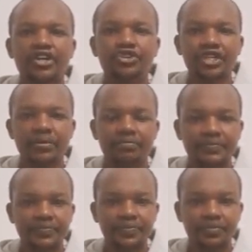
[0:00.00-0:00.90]

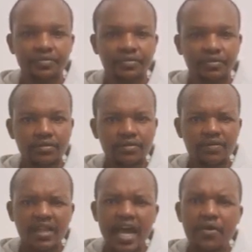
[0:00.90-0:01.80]
dream.
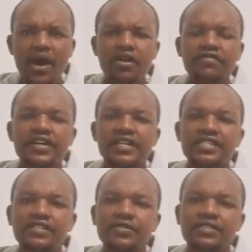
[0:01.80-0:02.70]
And one of the
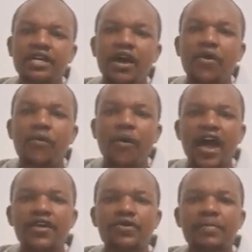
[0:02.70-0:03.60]
reasons
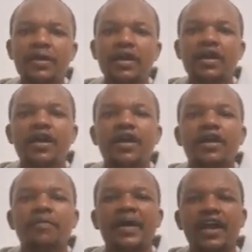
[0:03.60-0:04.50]
why you may
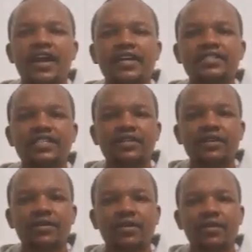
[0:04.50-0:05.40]

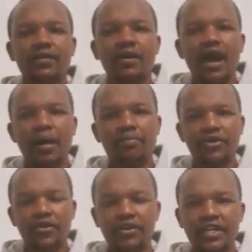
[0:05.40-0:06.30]
migrating
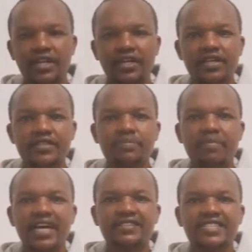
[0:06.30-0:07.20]
abroad is
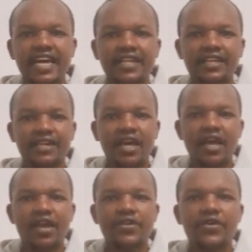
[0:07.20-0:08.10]
by studying.
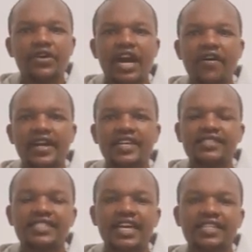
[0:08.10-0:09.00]
You know,
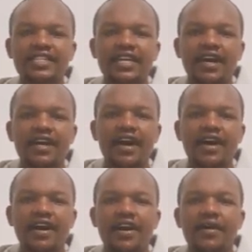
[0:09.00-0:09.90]
nowadays getting
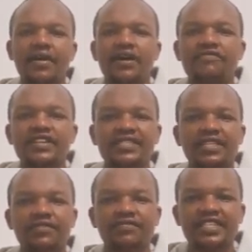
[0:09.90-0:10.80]
a
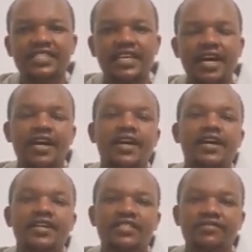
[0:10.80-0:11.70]
visit visa
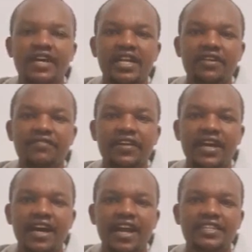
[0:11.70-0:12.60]
is very
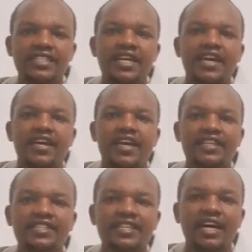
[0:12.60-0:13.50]
difficult.
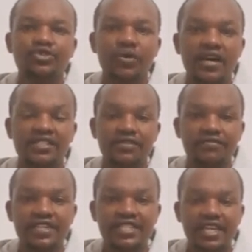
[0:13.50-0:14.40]
Getting a tourist
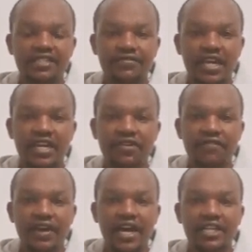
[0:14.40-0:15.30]
visa is very
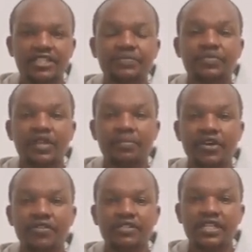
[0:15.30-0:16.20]
difficult
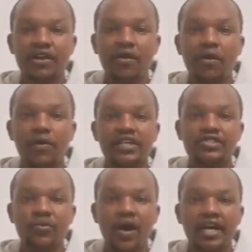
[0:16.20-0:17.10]
because they
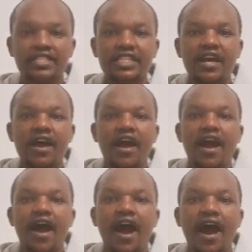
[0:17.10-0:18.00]
always want
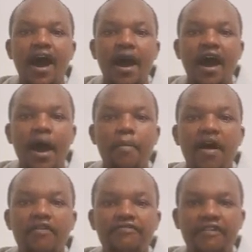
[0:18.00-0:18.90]

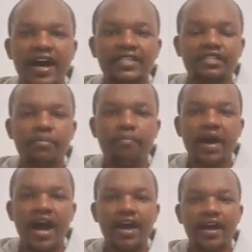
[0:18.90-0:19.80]
a fat
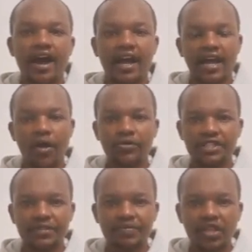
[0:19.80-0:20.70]
bank account.
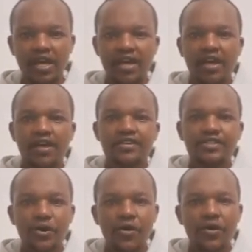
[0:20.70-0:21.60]

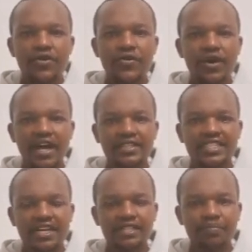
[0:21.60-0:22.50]
So you can
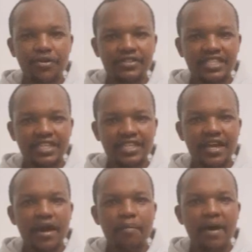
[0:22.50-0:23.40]
just
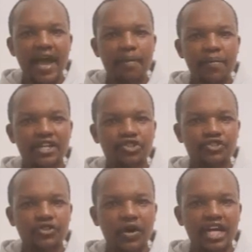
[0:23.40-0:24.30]
proceed by a partial
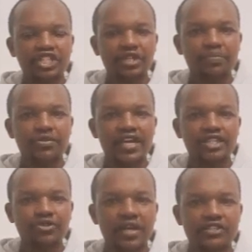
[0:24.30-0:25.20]
scholarship. You
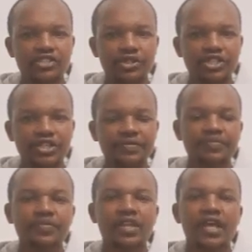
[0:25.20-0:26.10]
get your
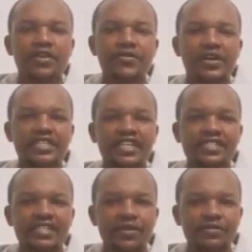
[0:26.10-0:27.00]
institution, you
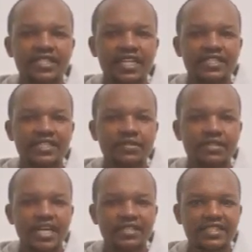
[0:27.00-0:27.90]
register, you
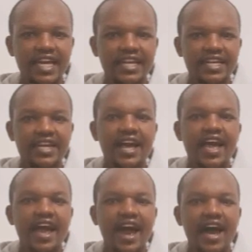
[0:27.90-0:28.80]
start
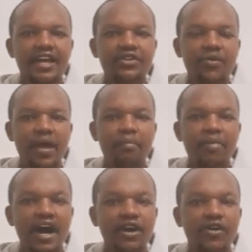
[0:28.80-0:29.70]
studying, and you
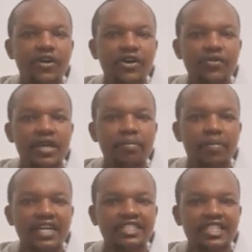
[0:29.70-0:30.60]
embark on doing
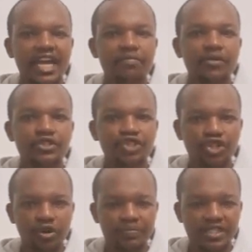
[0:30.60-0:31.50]
part-time
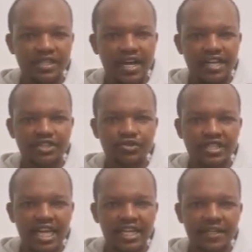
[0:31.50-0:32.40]
jobs as you
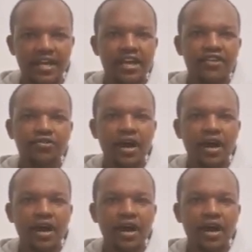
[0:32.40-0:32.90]
study. So